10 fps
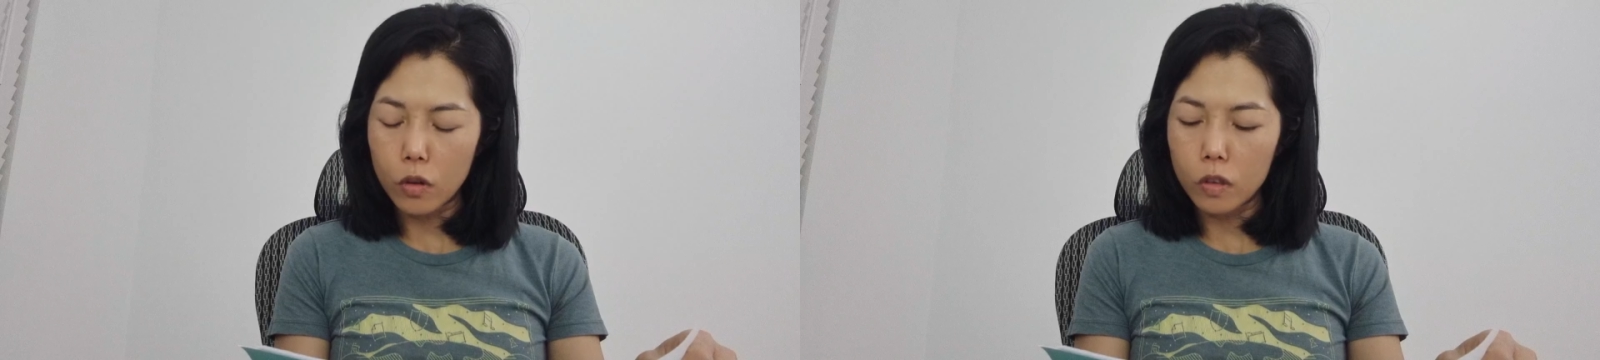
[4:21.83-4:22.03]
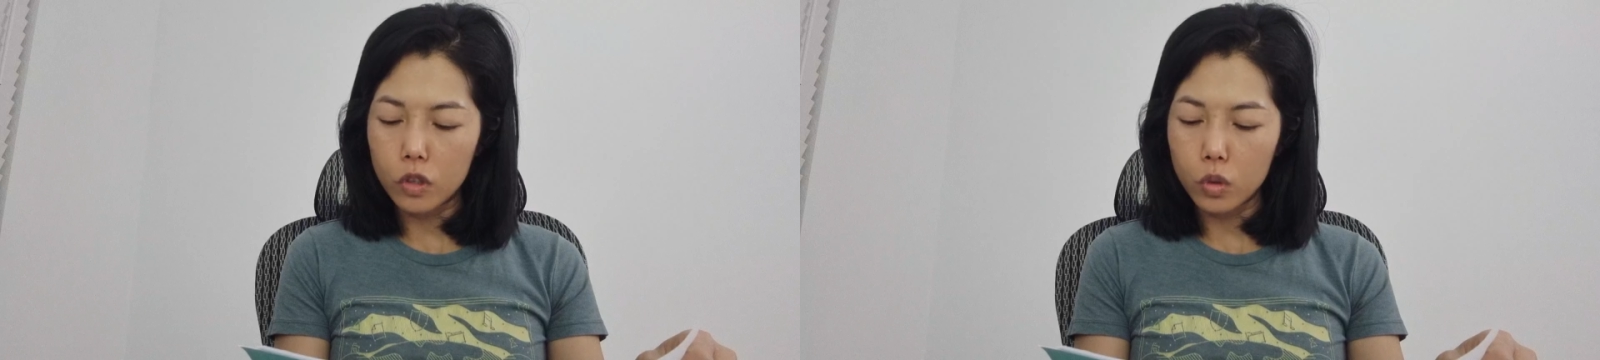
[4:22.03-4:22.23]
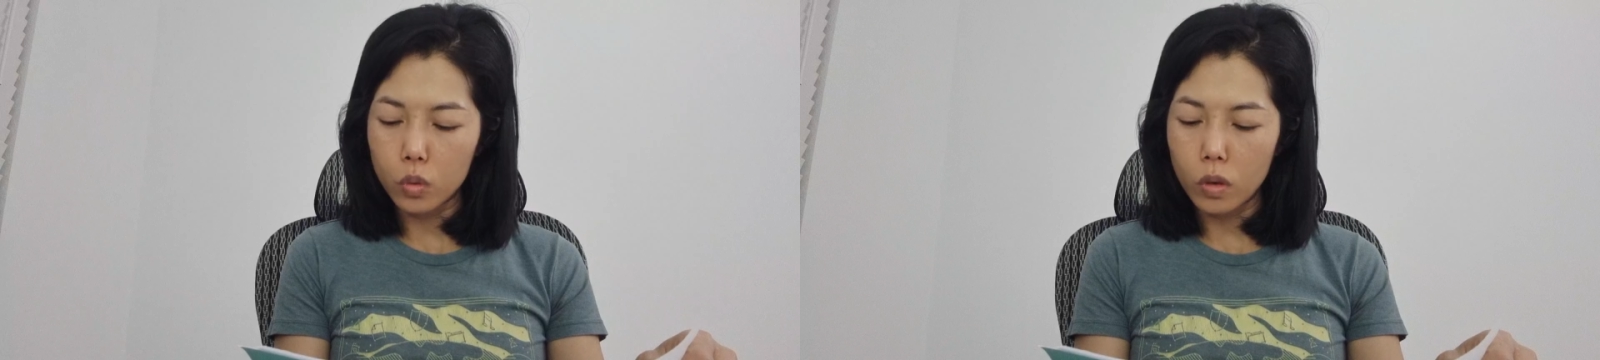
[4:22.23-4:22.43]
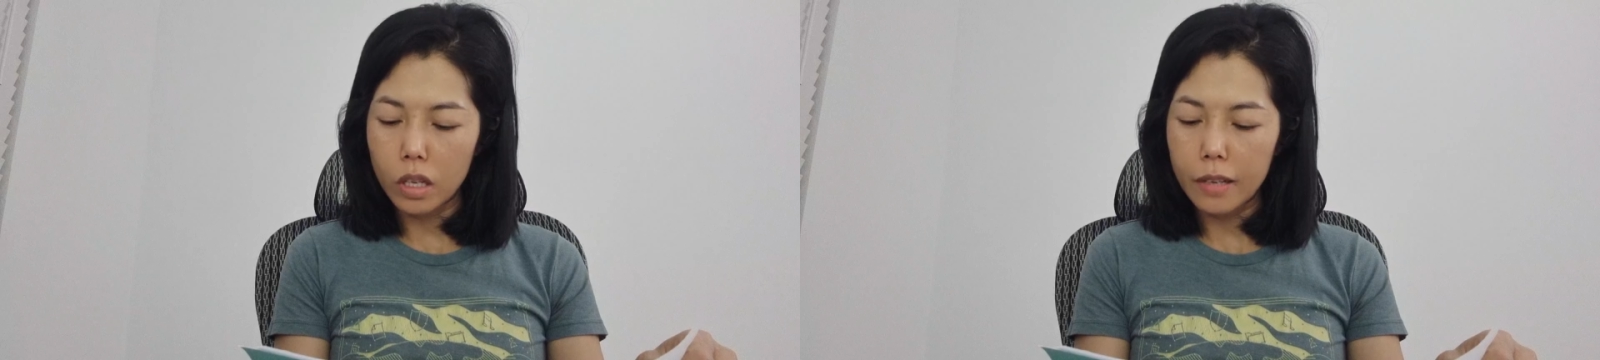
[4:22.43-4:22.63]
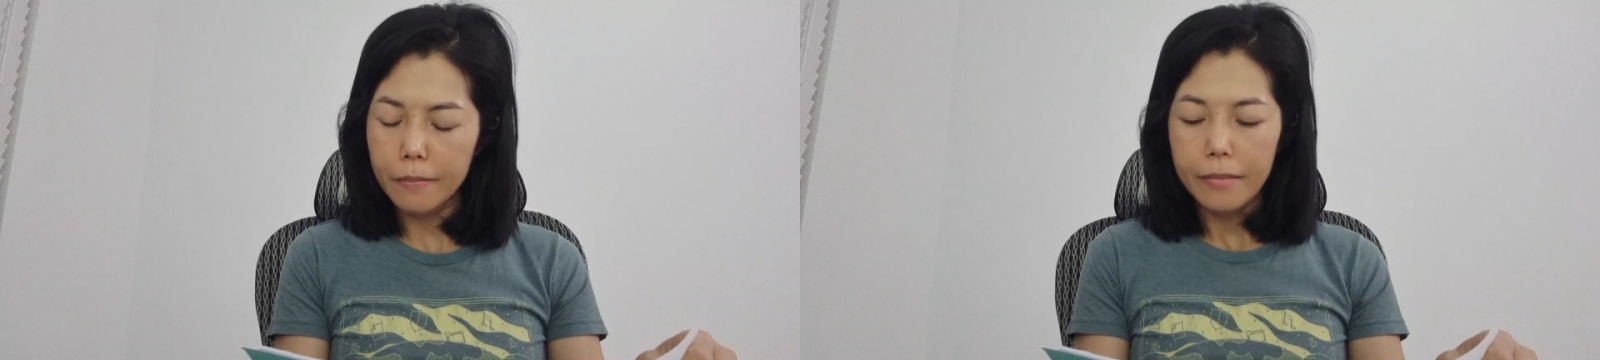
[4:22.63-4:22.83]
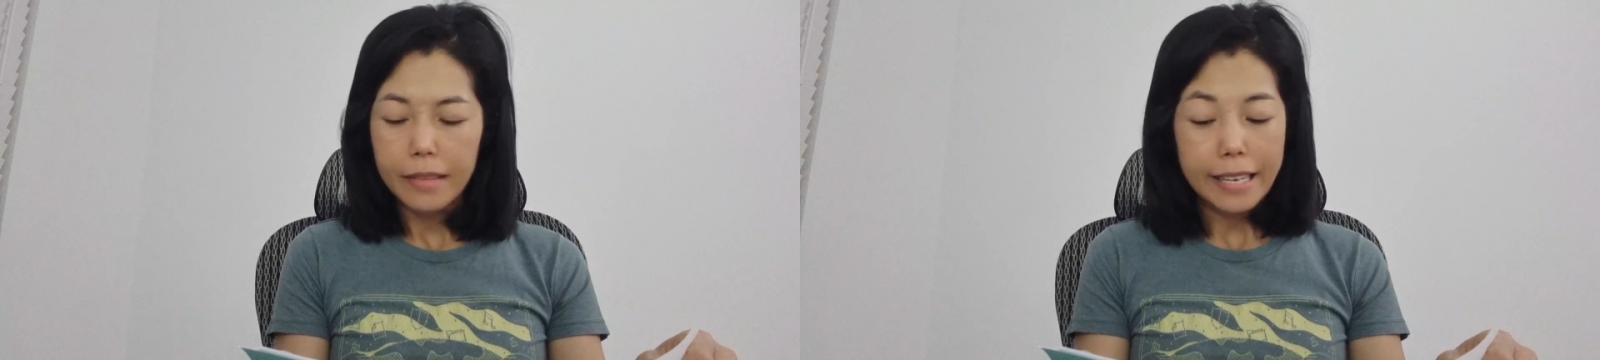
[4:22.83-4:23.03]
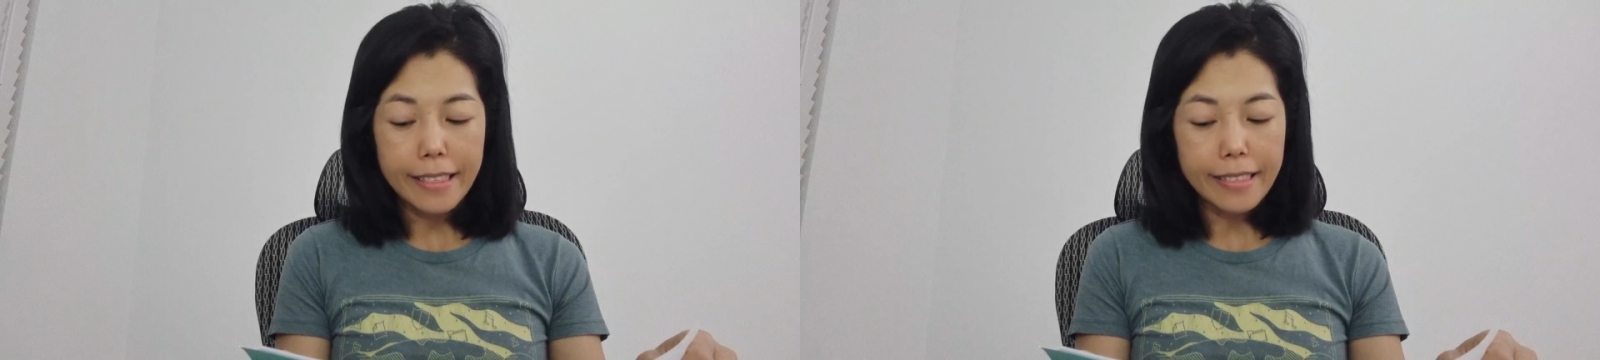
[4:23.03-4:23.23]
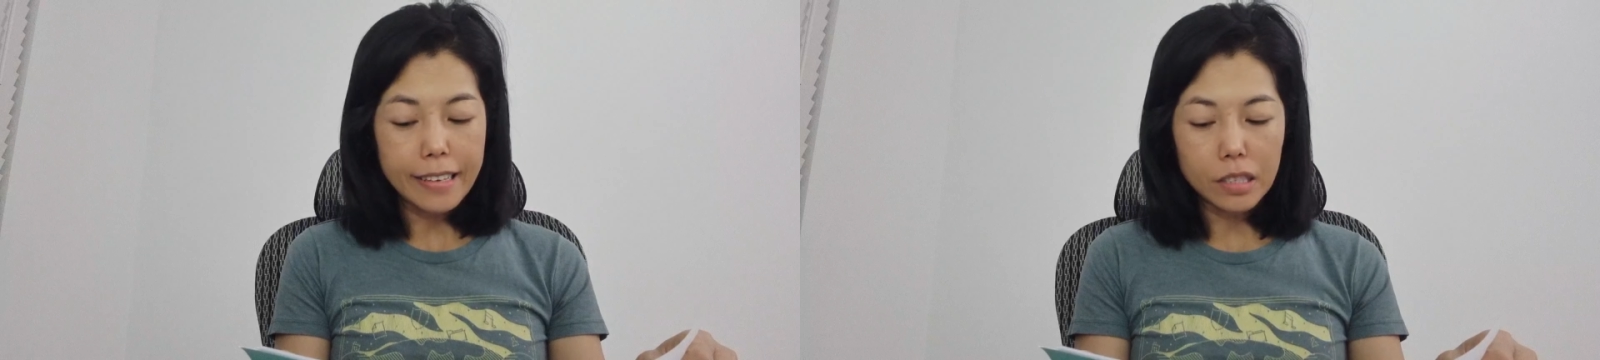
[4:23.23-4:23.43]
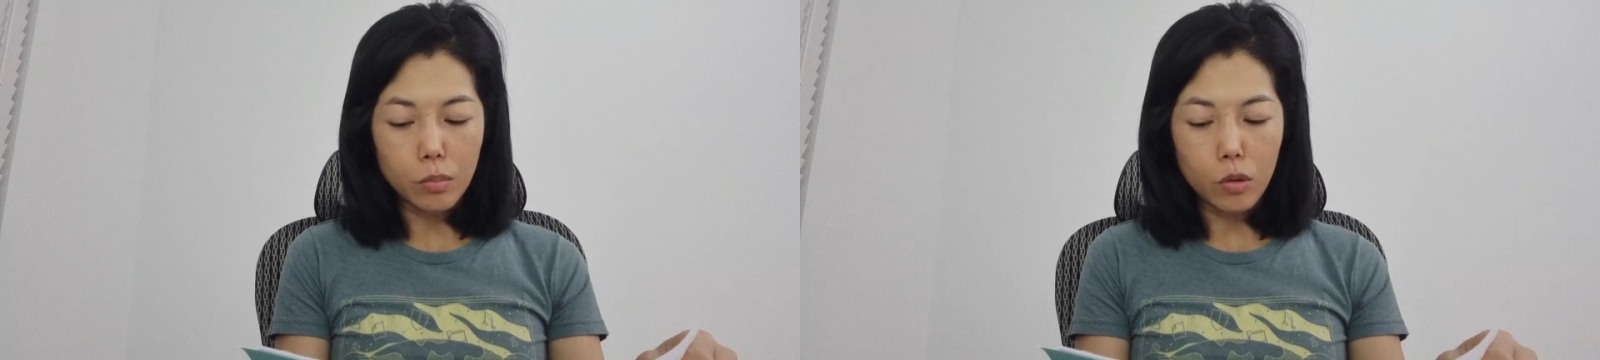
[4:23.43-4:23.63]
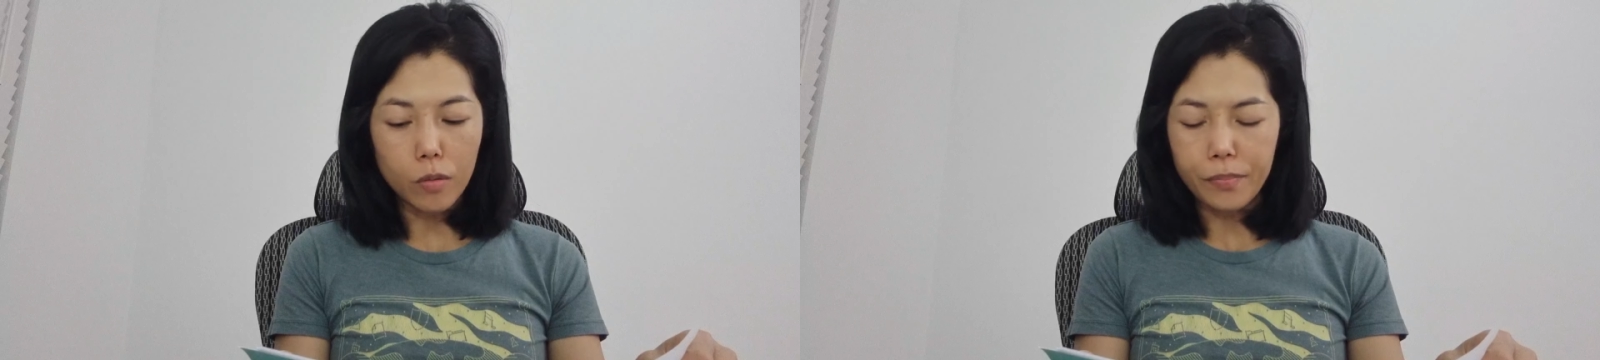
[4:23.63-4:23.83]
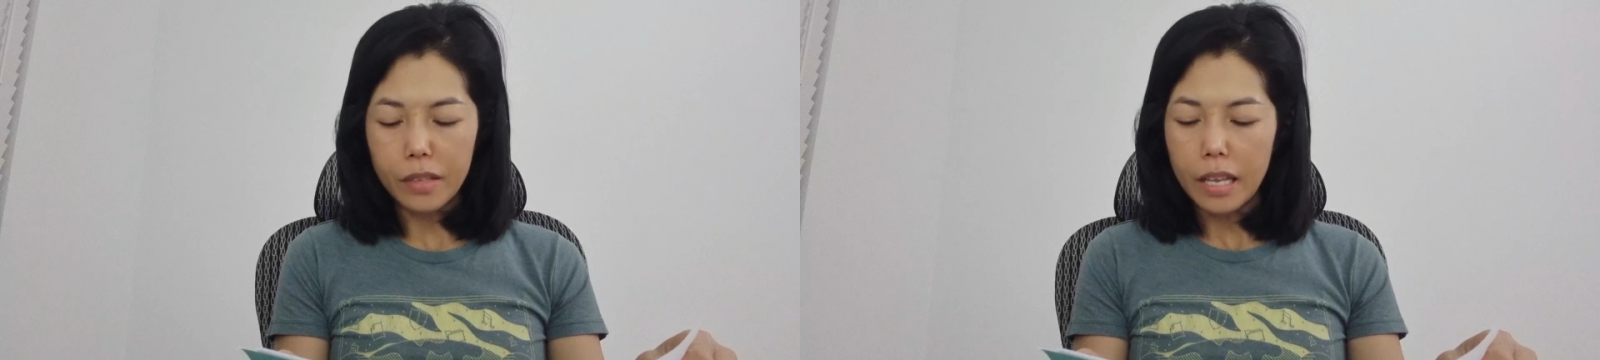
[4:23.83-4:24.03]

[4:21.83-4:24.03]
own story in this book.